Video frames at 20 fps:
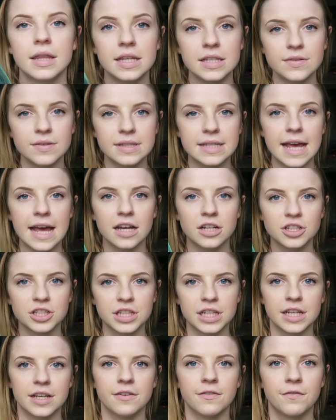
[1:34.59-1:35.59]
This was
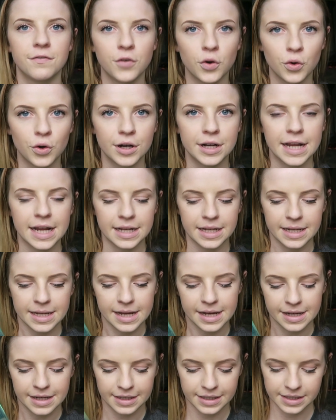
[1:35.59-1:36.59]
actually
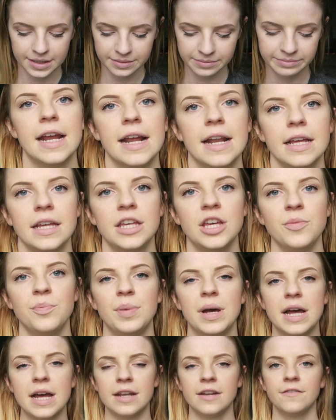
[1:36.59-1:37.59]
$4.99. And I had a
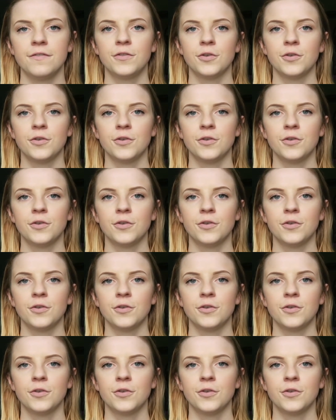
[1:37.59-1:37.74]
coupon